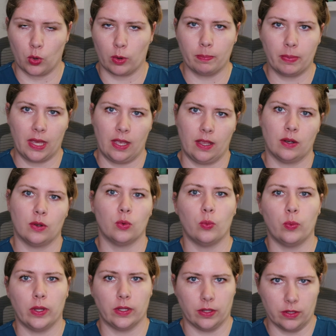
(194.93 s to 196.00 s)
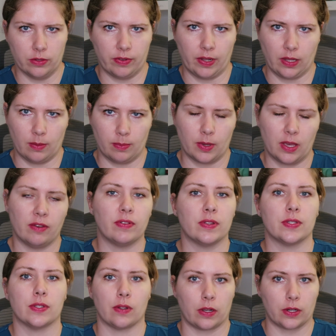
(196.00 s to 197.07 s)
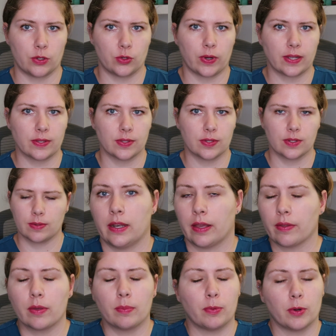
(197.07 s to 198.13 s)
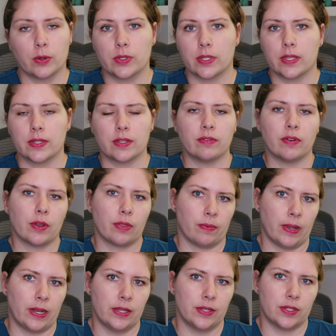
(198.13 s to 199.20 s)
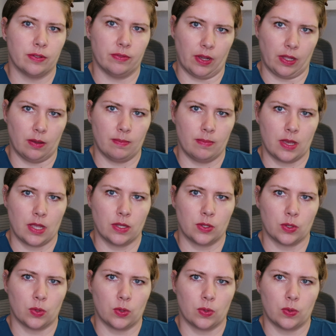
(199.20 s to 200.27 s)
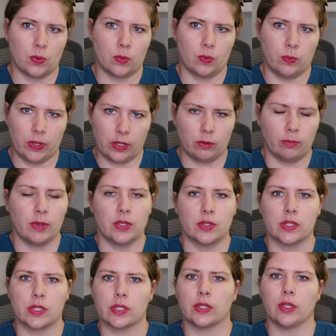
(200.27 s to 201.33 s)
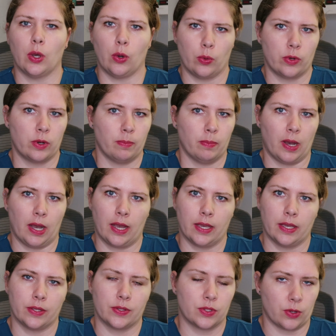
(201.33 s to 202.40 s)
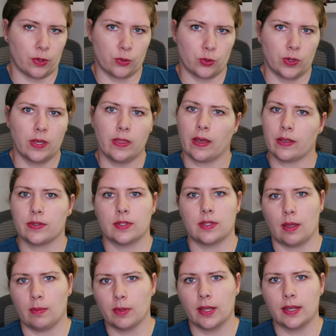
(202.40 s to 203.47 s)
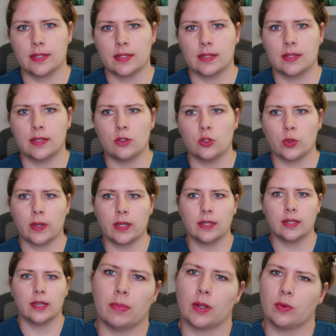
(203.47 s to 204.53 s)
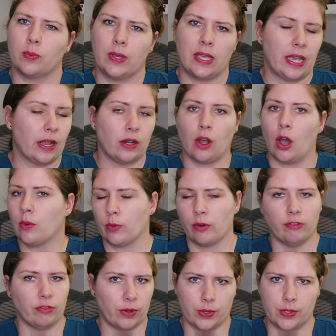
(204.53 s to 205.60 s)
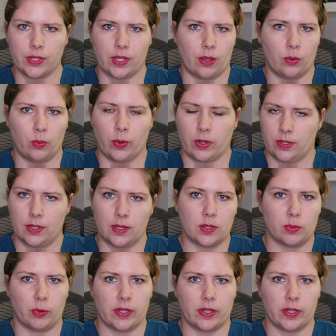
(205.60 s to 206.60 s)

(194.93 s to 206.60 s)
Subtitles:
more pain will develop if it's not addressed. Now, the process of arthritis development will be slowed by surgery that stabilizes the joint, but we cannot reverse it once it's